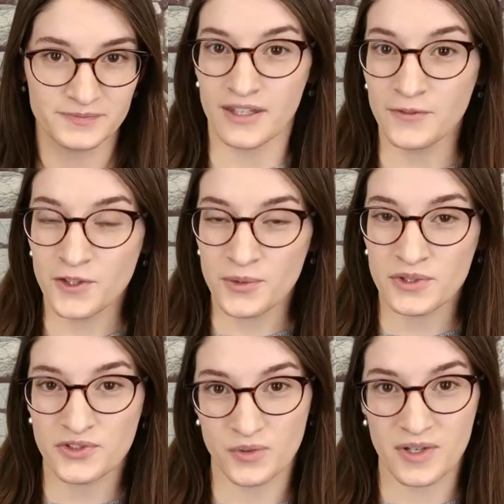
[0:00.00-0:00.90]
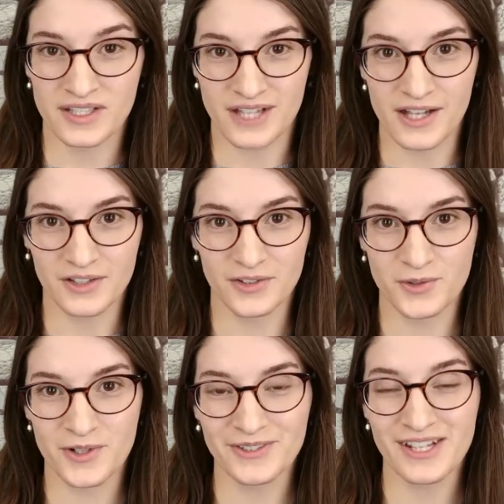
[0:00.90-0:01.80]
If you enjoy
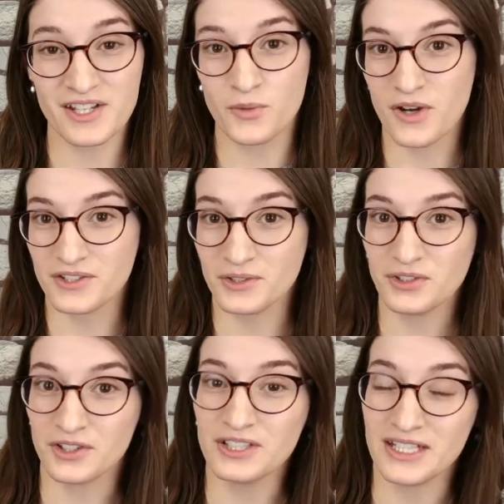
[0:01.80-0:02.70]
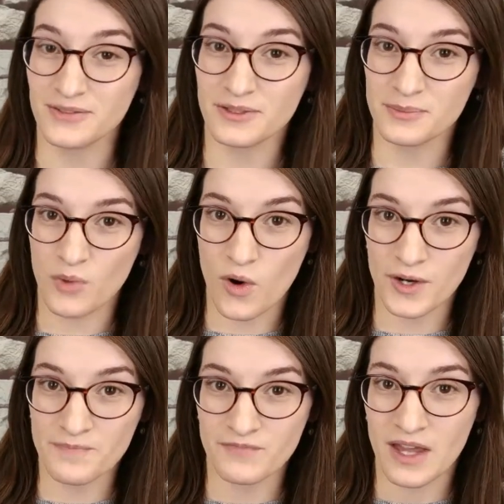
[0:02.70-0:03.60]
dinosaurs and you want to learn even
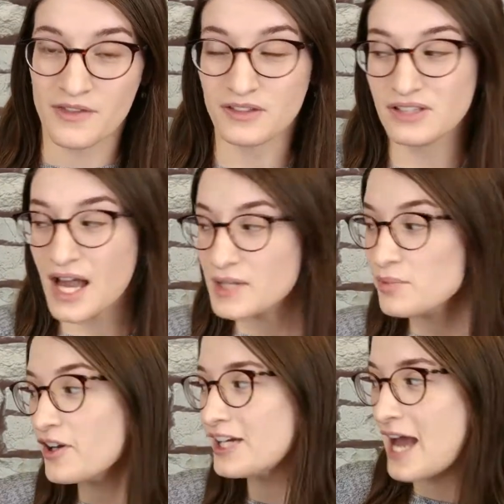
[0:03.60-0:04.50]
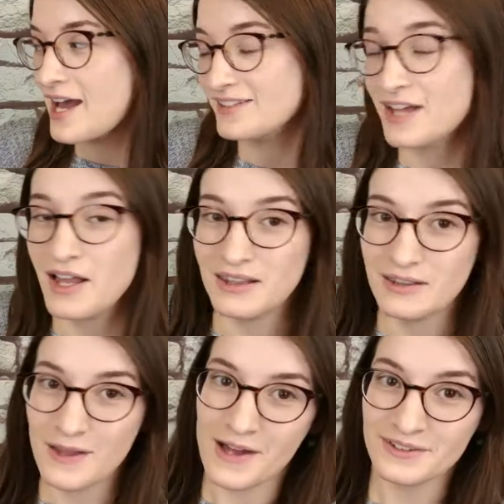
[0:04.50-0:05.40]
more, the library has
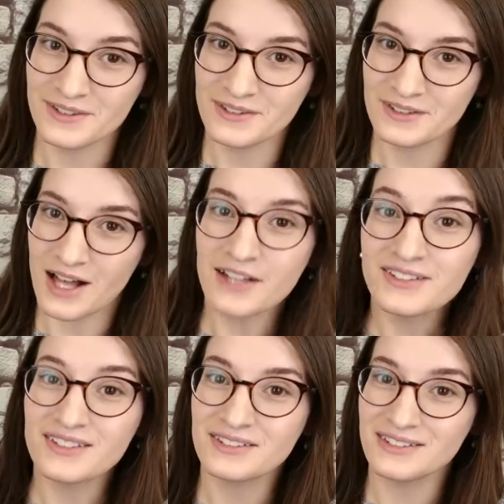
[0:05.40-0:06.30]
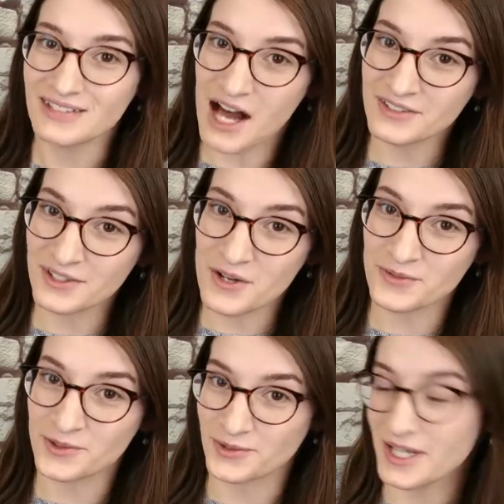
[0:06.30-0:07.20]
lots and lots and lots
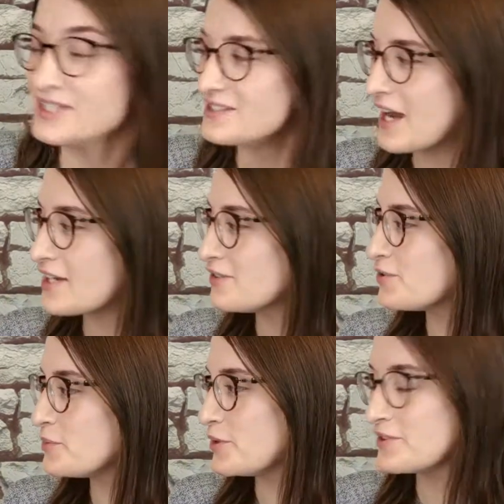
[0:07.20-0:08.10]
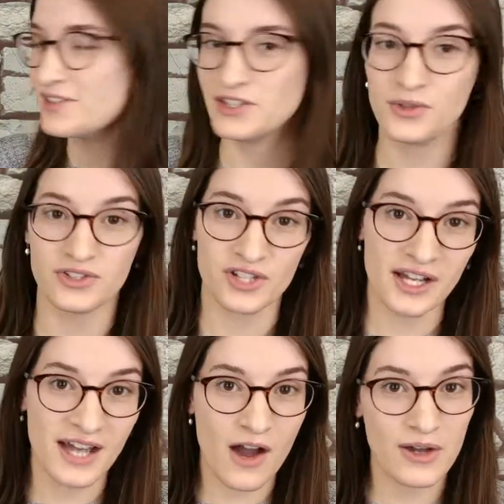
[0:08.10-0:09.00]
of great dinosaur books that you can
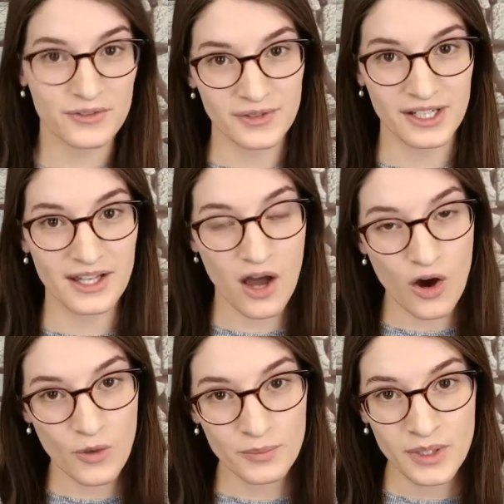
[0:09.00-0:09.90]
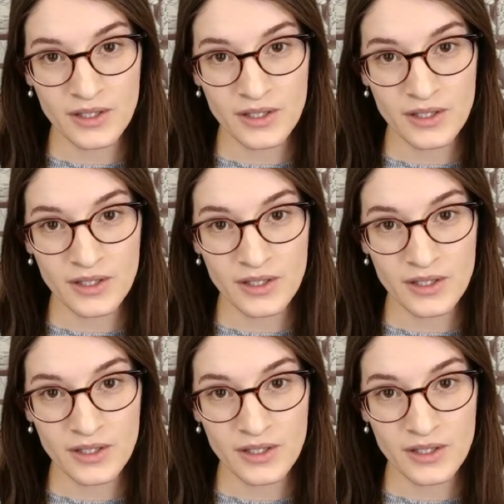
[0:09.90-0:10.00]
check out and read at home.